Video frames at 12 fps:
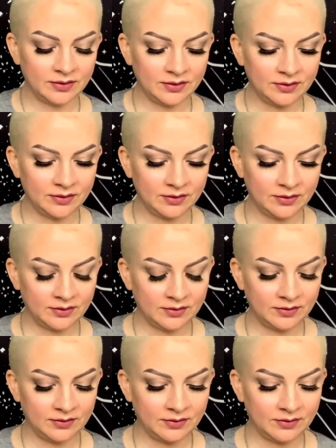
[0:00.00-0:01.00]

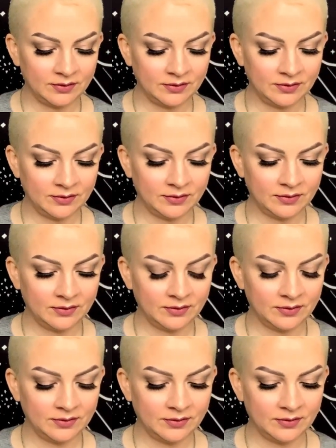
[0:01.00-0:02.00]

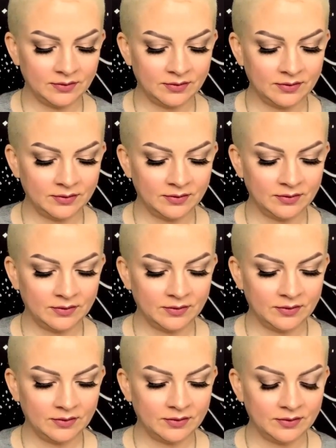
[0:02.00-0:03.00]

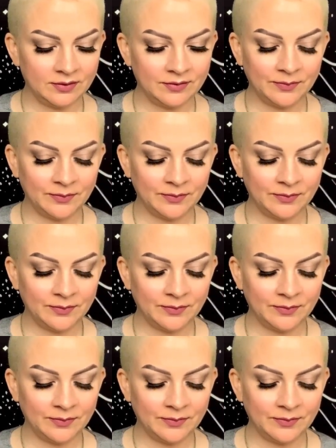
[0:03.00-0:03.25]
No one is speaking in this clip.